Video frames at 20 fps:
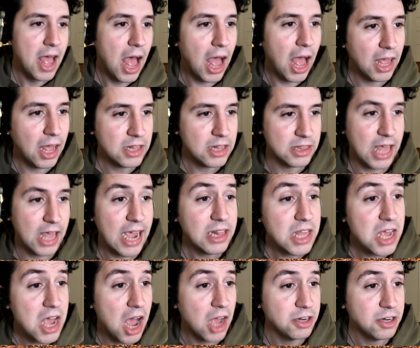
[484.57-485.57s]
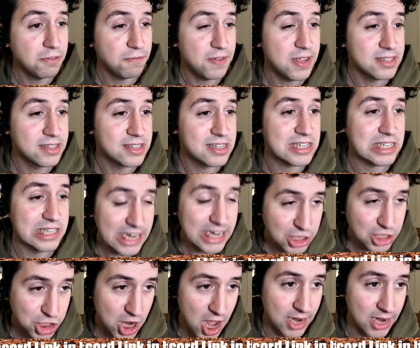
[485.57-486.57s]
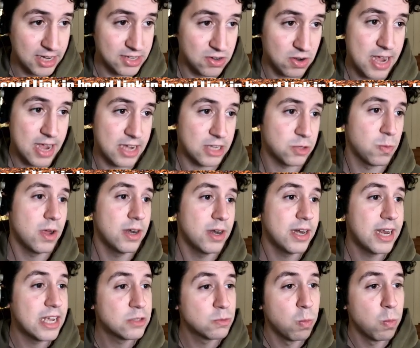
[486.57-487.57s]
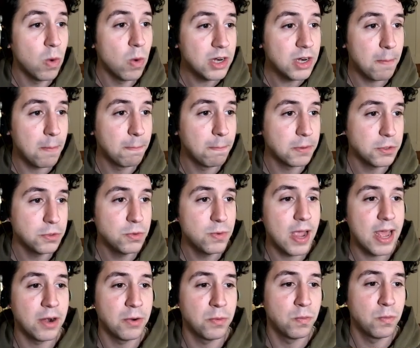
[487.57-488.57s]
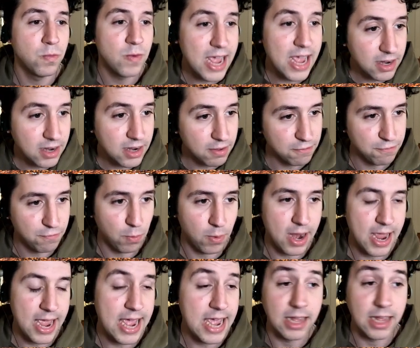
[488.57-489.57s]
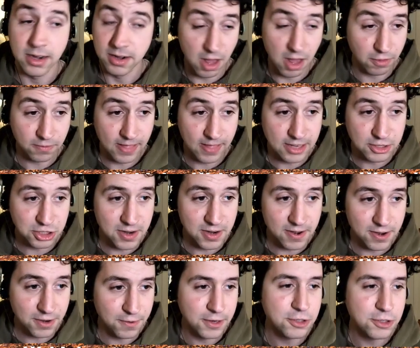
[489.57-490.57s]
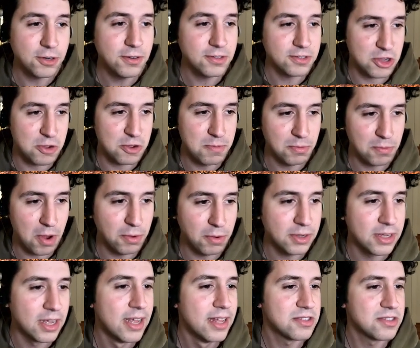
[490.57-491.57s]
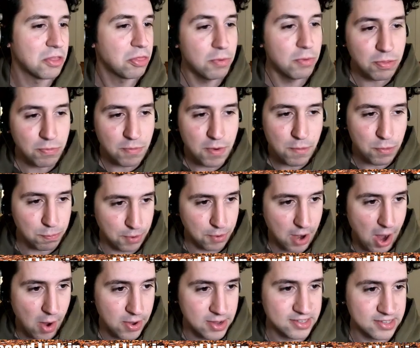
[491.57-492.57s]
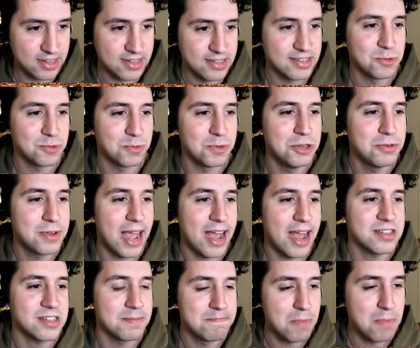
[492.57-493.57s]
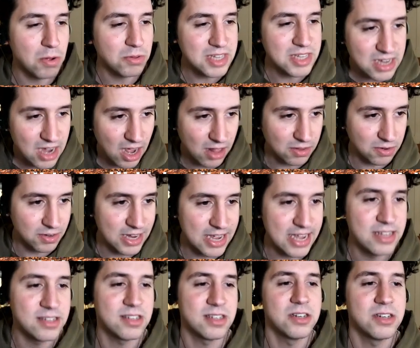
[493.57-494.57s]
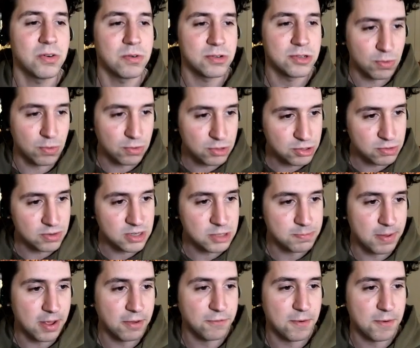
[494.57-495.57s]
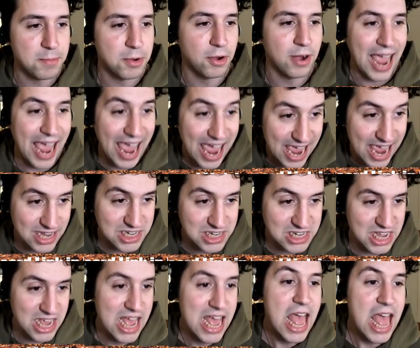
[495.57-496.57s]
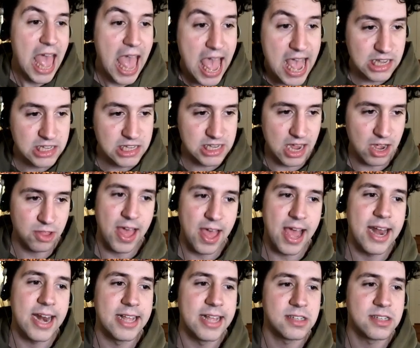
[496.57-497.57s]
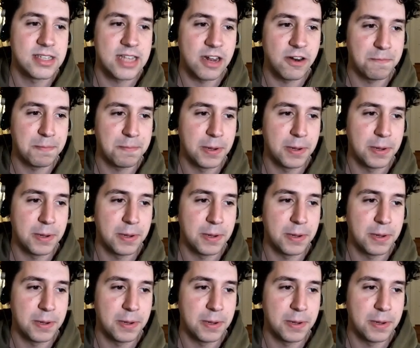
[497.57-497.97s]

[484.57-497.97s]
Lila Undefeated Slickshot is our next one. It's 1 blue and a red for another legendary creature. It's a human rogue. It's a 3/3 with prowess, and says when you cast a multicolored instant or sorcery spell from your hand, exile that instead of